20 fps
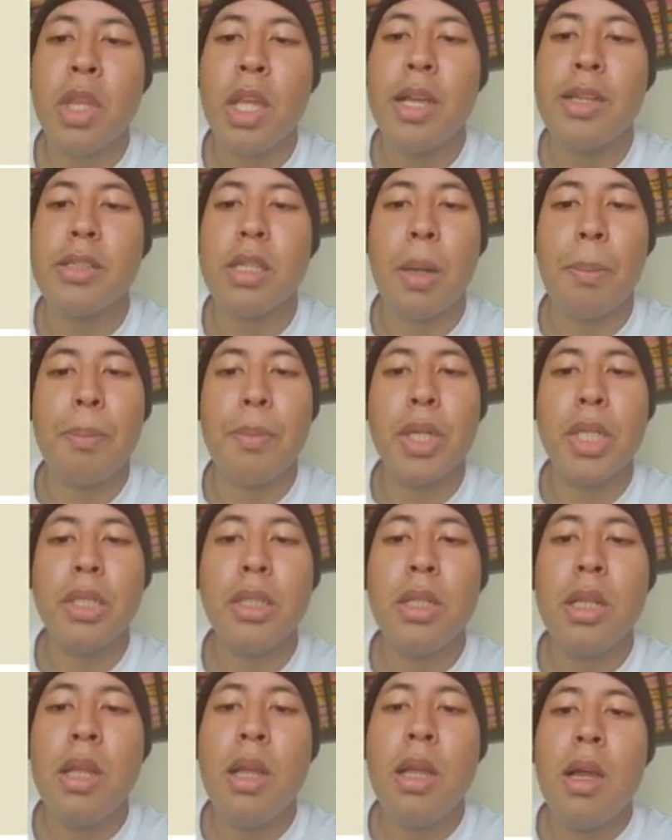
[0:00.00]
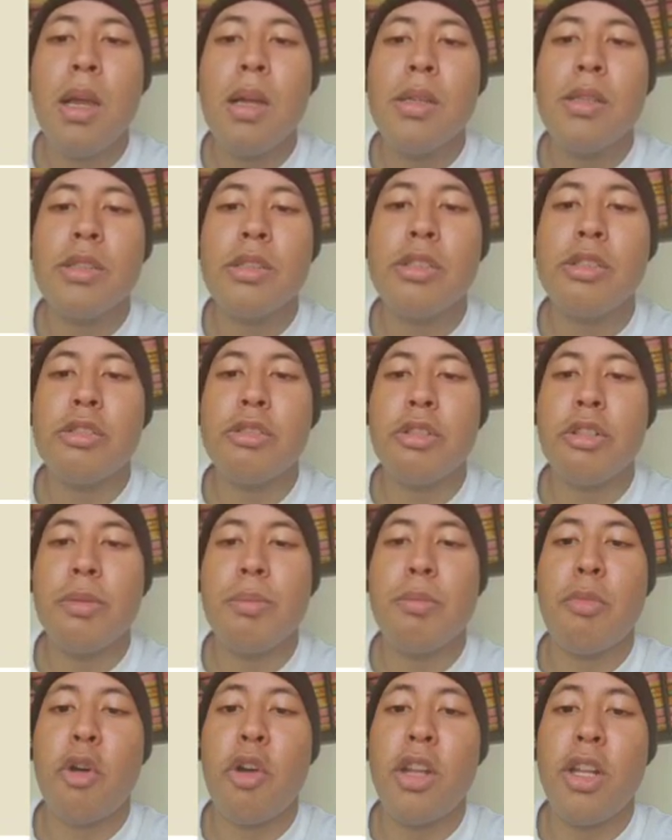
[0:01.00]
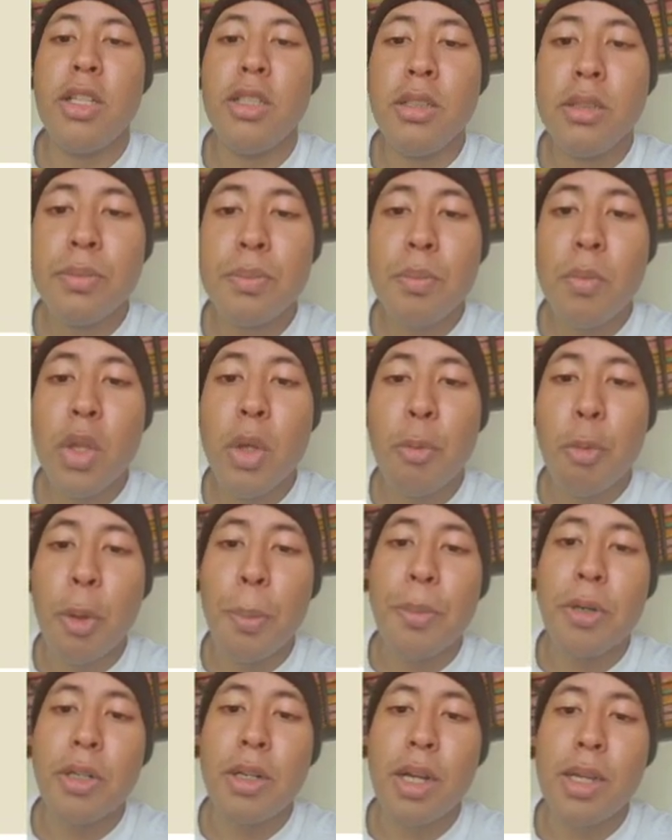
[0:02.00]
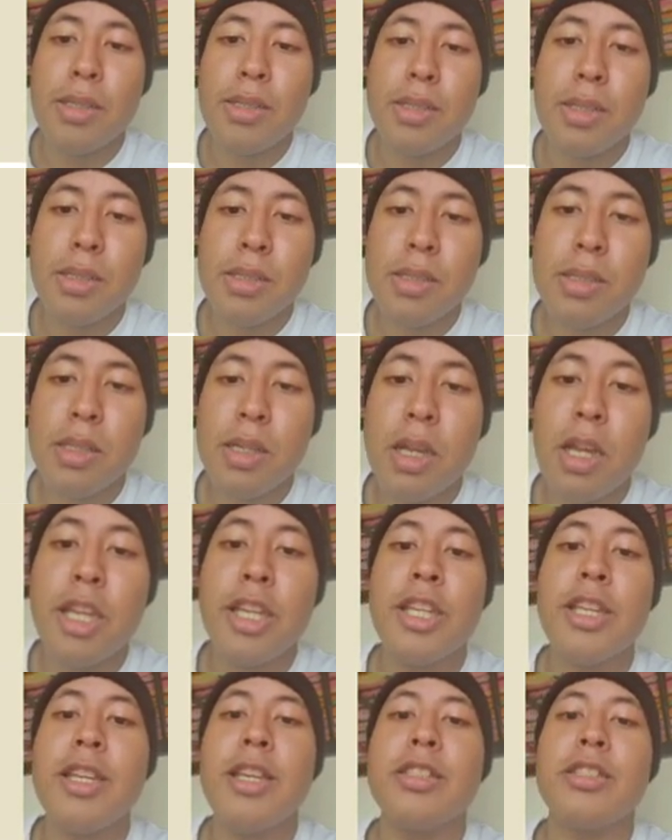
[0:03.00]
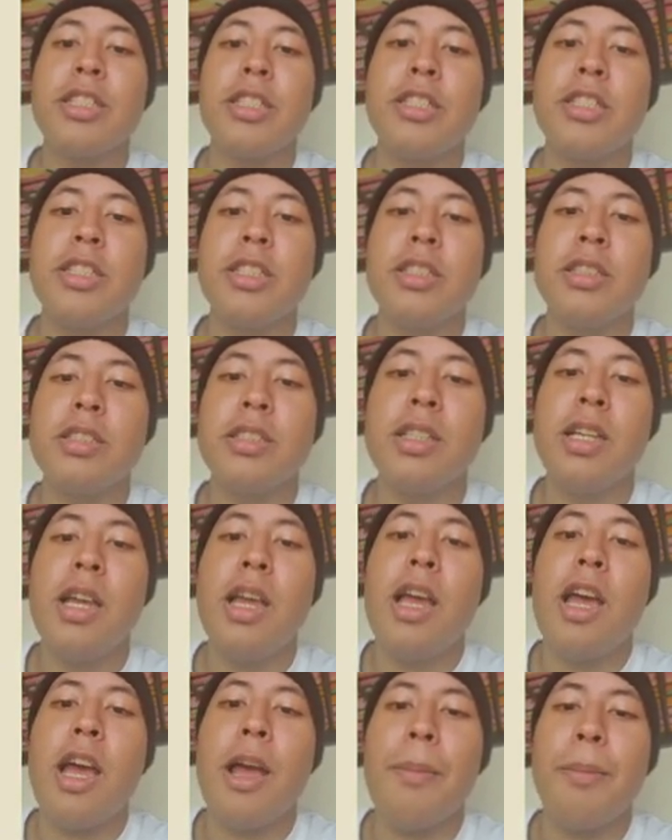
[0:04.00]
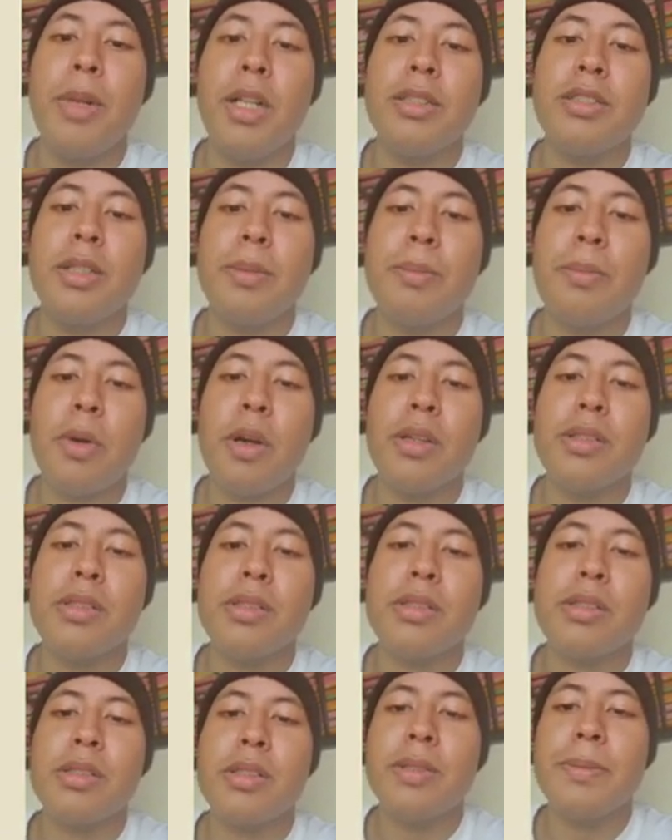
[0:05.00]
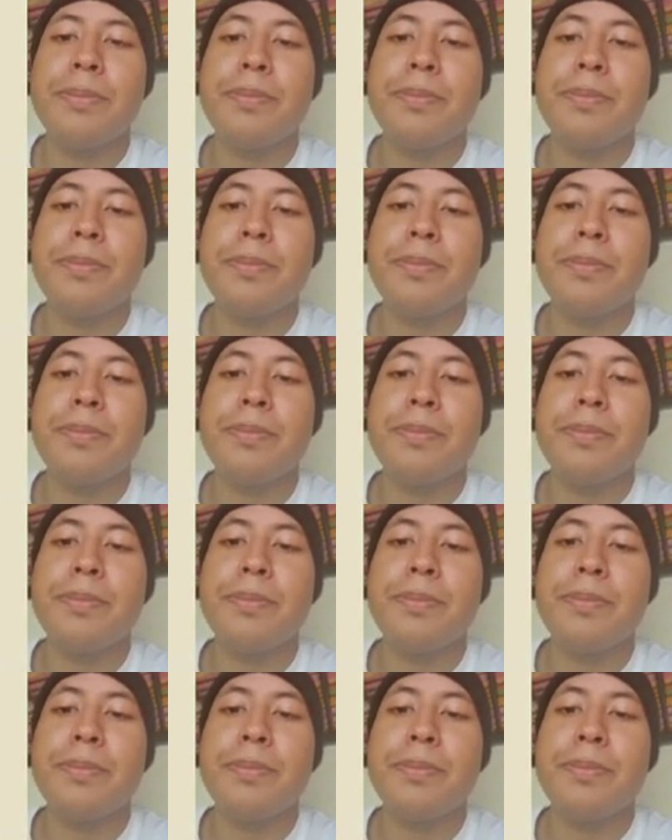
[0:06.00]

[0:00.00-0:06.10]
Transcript: Example, steam boiler, vaporizers, heat exchangers, and melting pots.